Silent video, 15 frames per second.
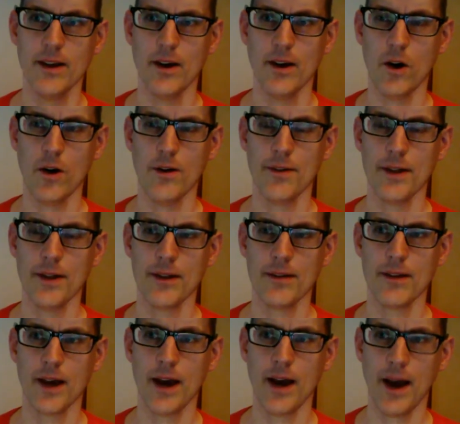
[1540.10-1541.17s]
are
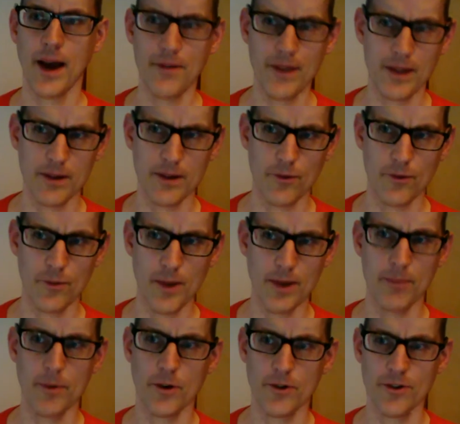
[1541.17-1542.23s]
that I think for
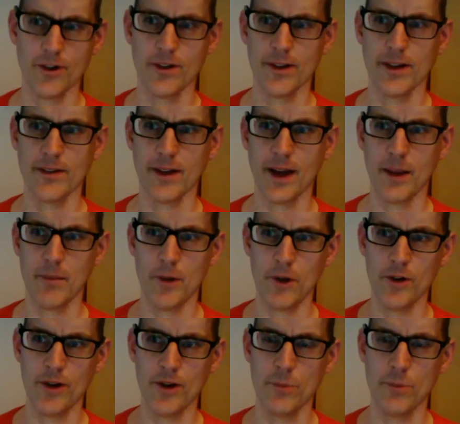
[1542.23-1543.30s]
my personal that I'm
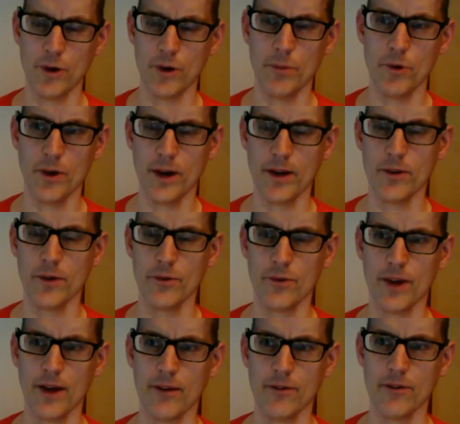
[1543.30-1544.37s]
learning more and more. I
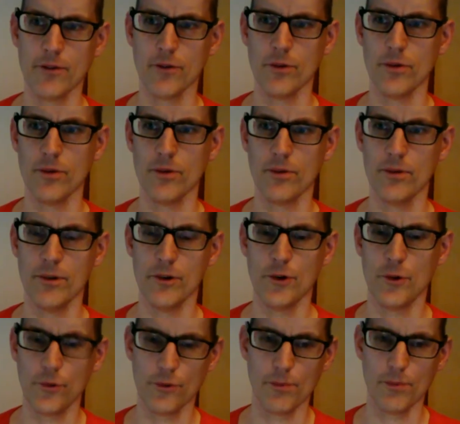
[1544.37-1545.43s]
don't have to
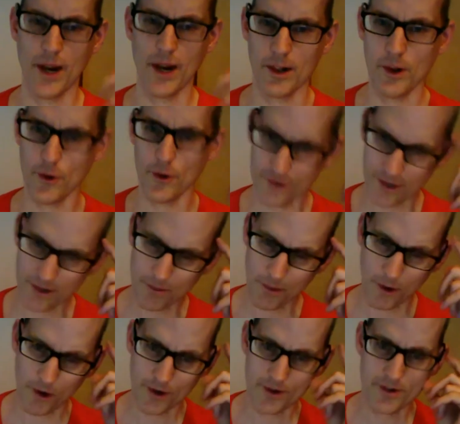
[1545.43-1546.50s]
use my logic
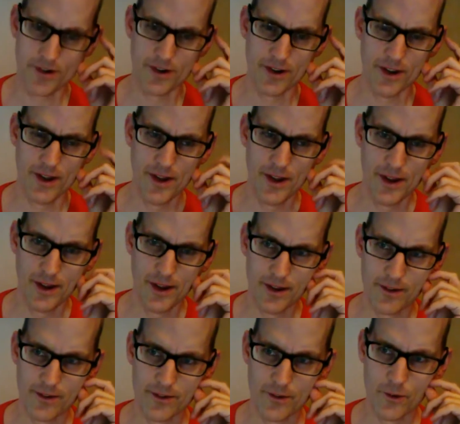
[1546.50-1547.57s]
part
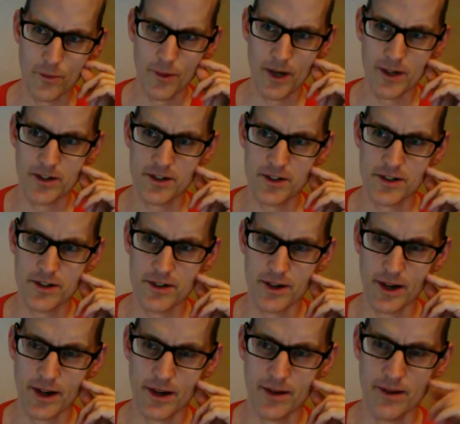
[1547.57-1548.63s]
so much.
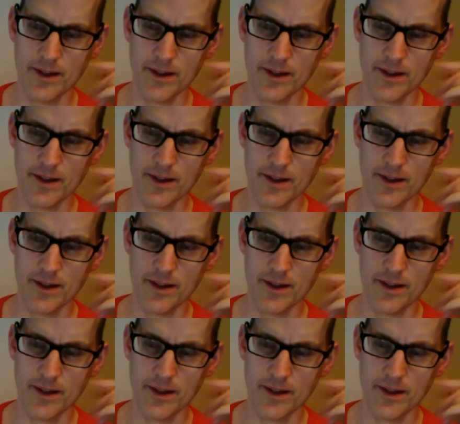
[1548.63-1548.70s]
I